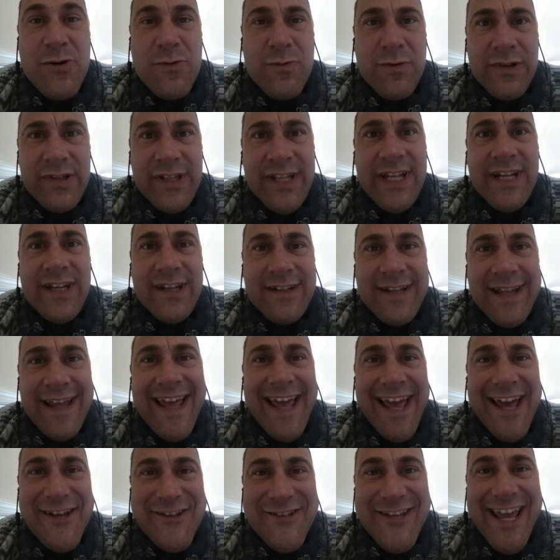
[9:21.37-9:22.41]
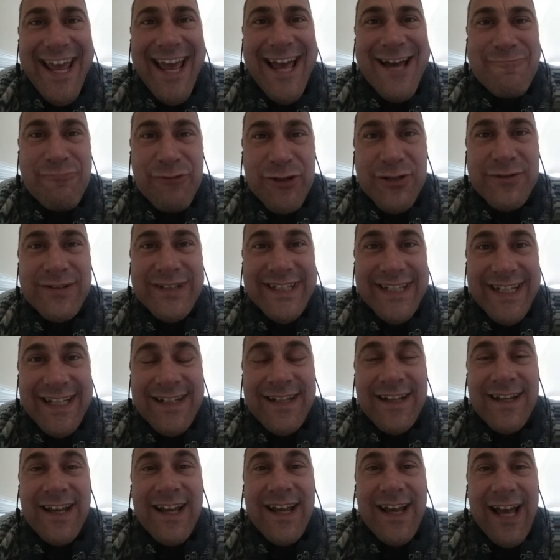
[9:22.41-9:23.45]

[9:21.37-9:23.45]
well then, hell yeah, I'm doing it.